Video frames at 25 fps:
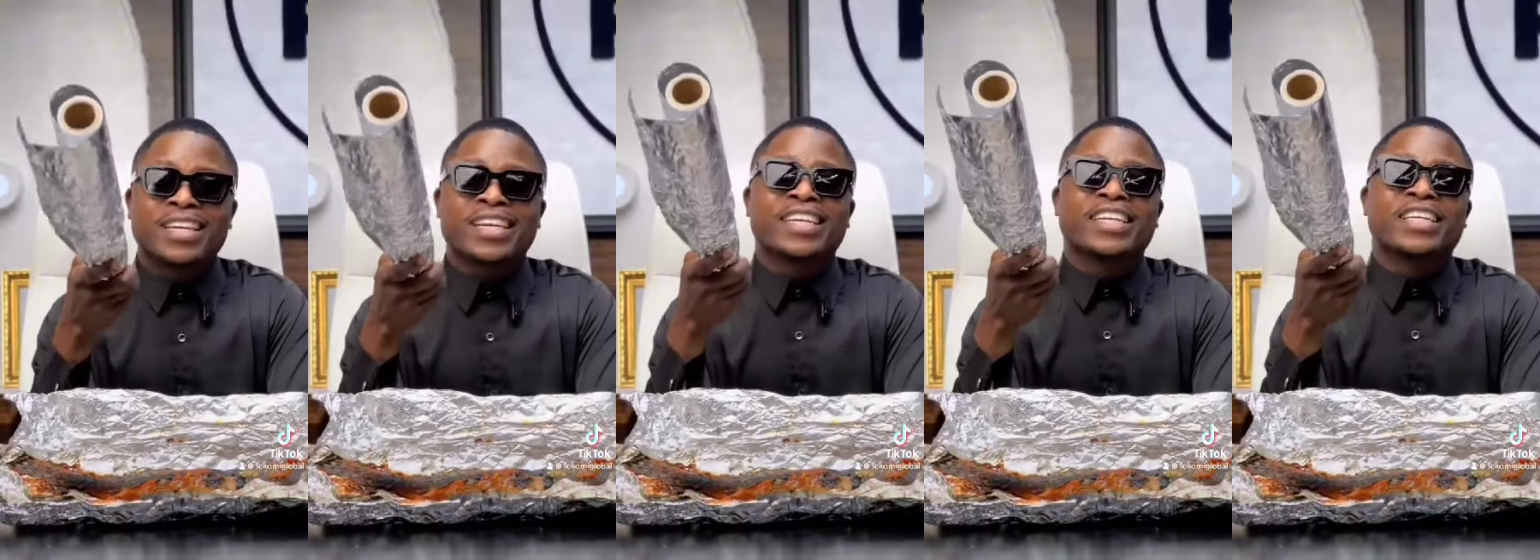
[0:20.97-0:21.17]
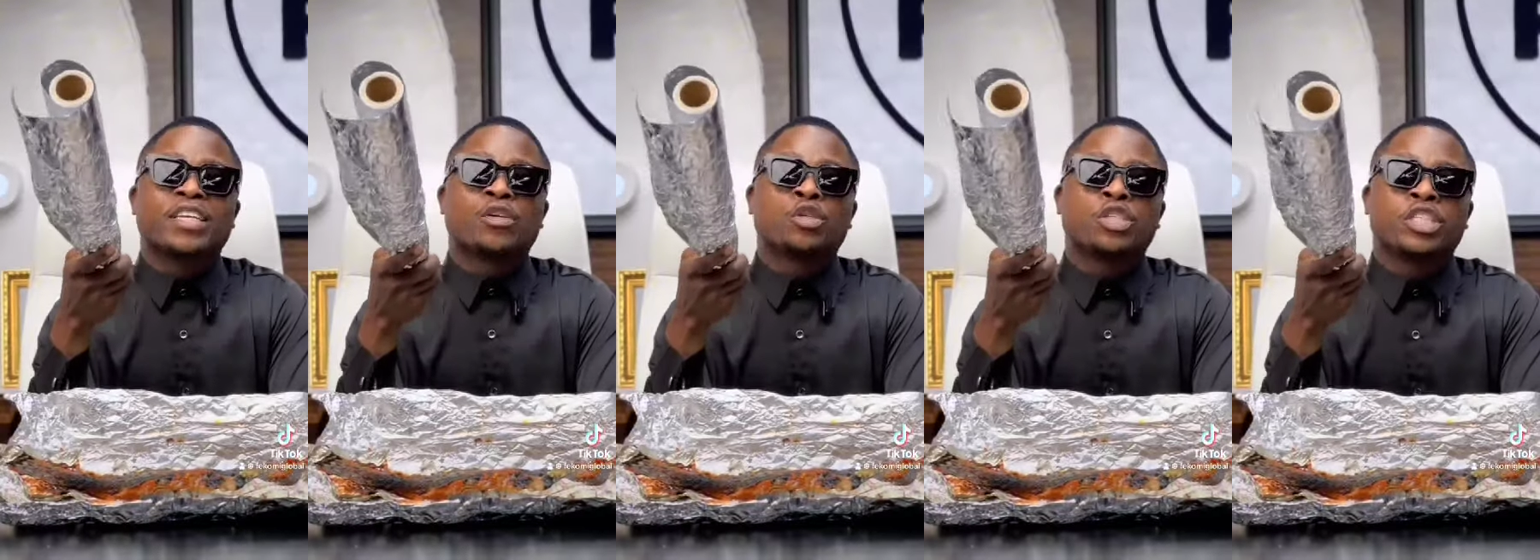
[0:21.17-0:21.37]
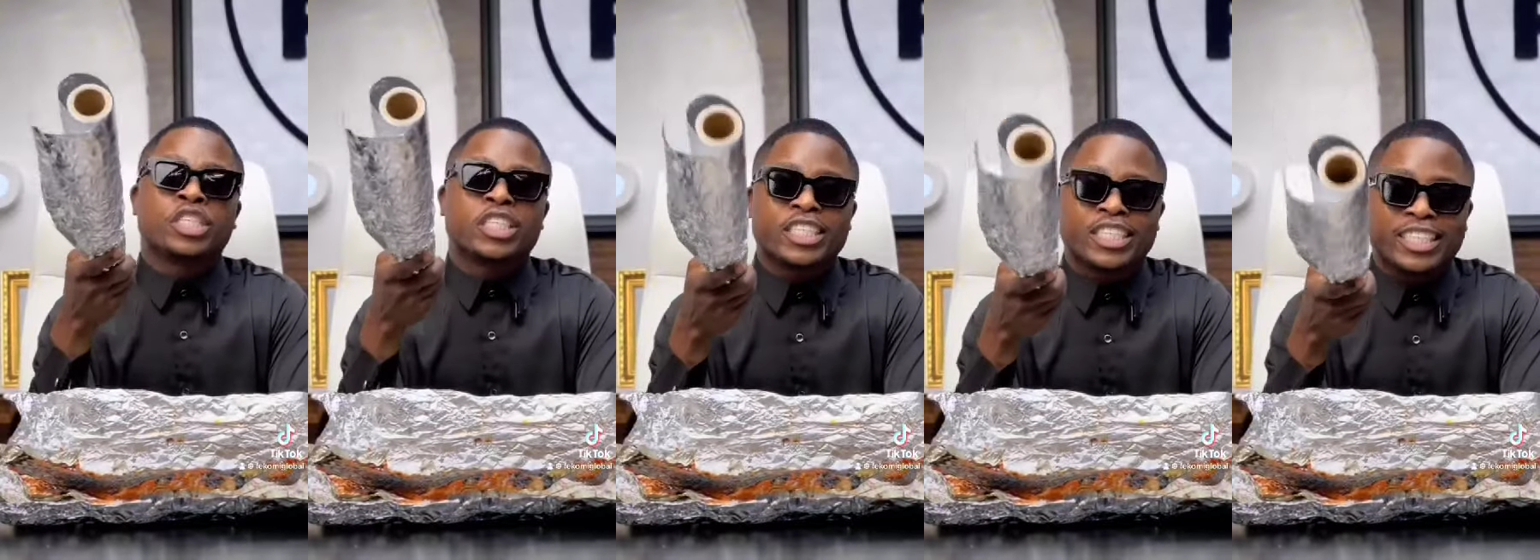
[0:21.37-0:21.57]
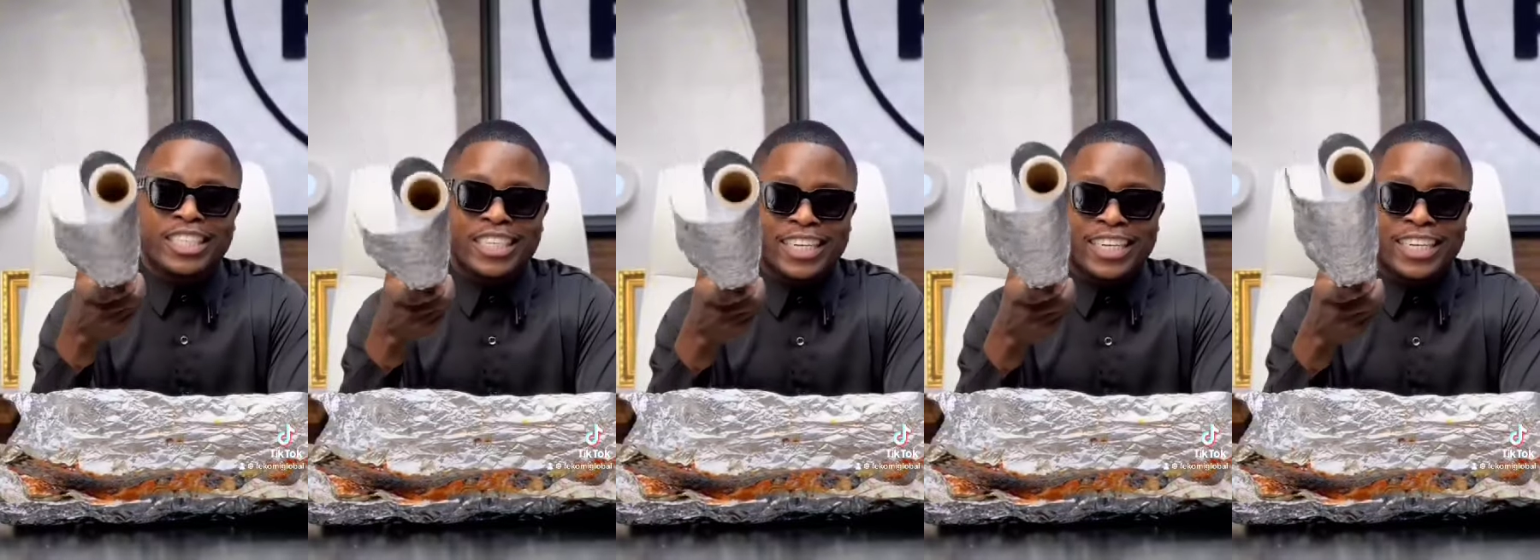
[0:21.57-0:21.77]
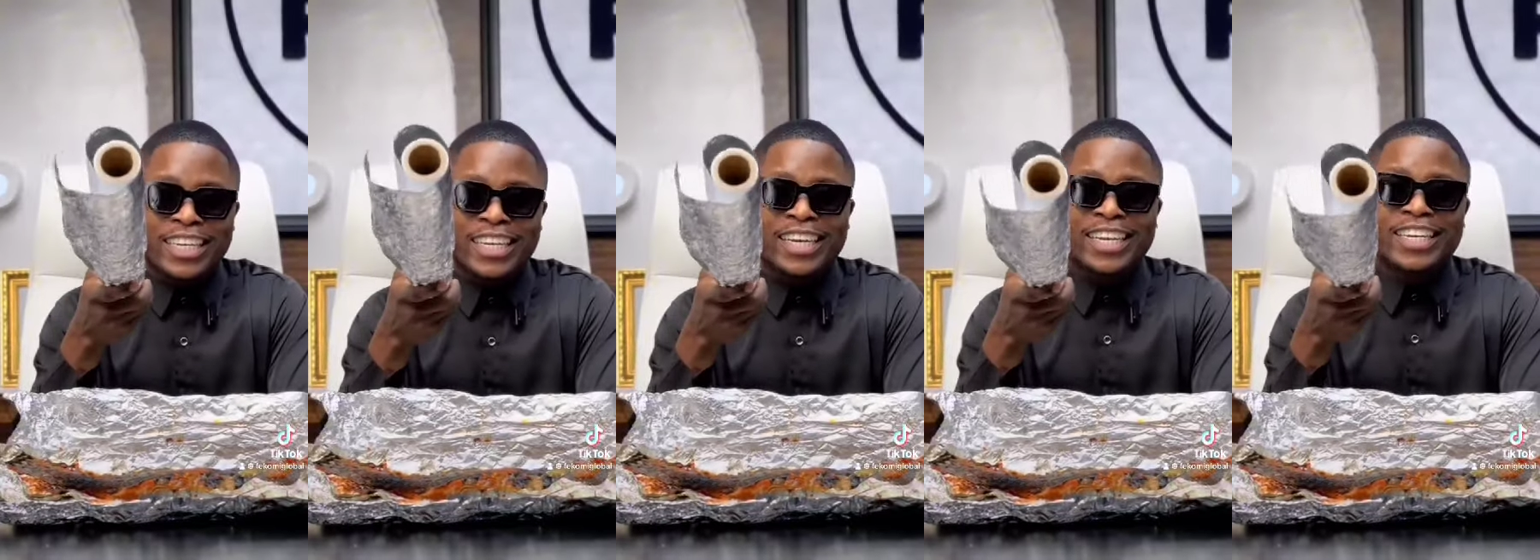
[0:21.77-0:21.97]
grill
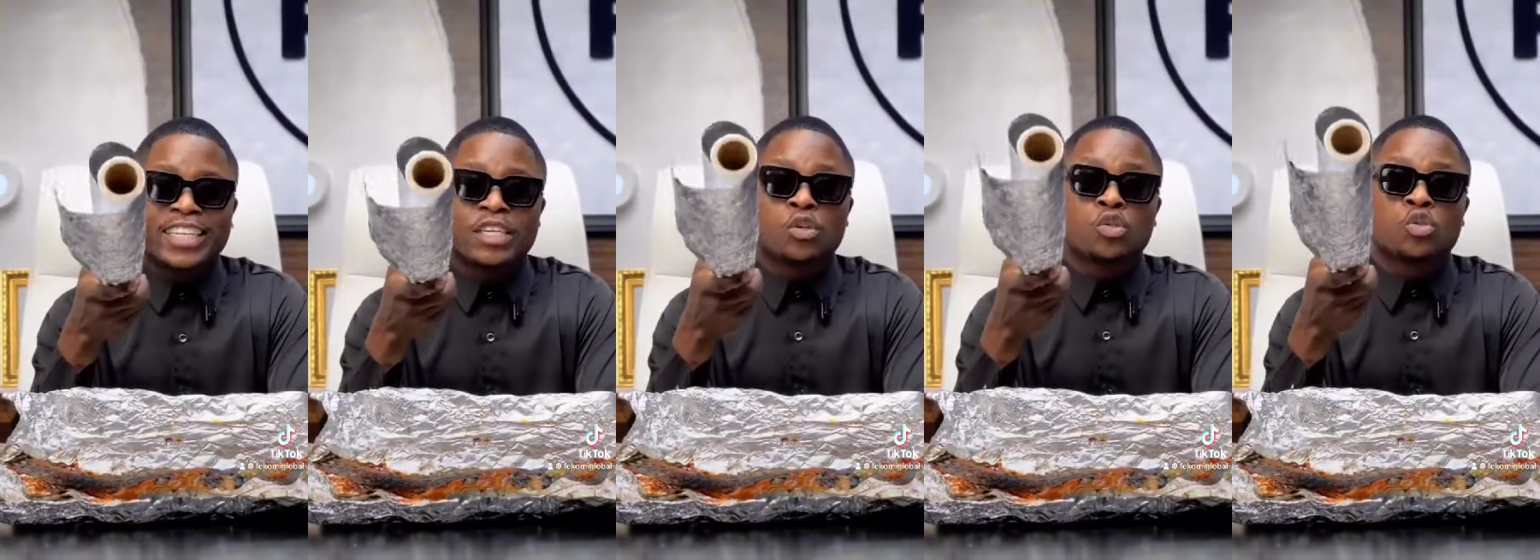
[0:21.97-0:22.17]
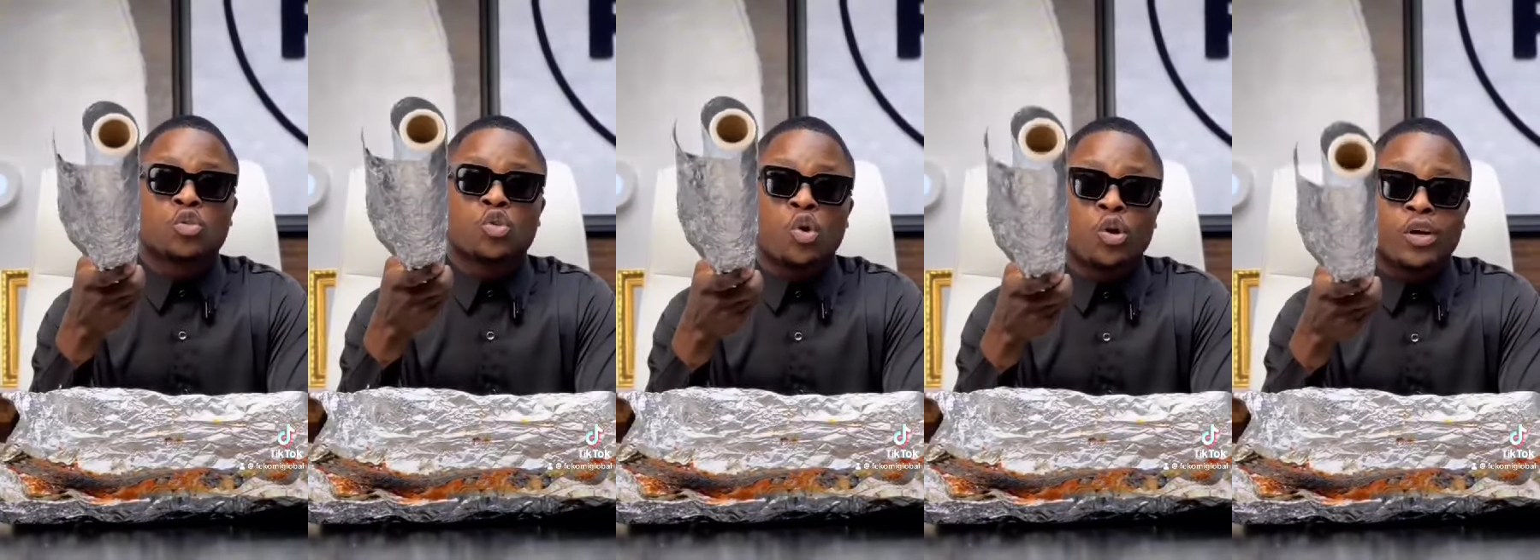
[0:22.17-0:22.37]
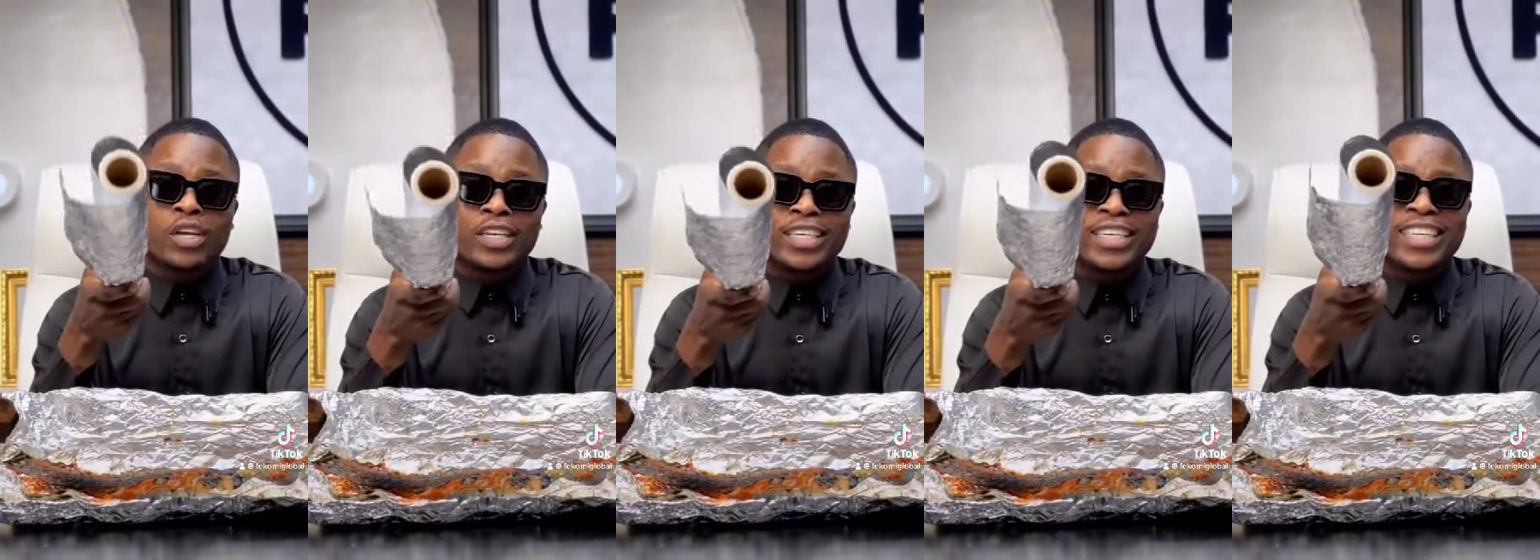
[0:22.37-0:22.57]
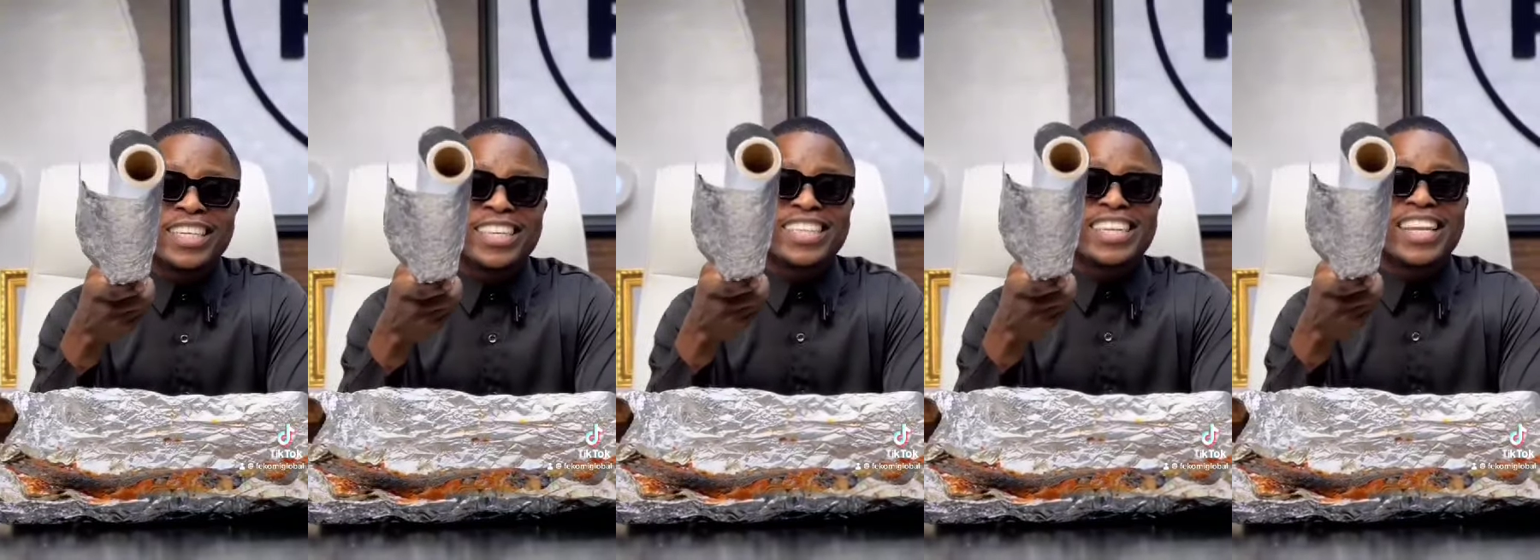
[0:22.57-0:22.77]
chicken, grill turkey,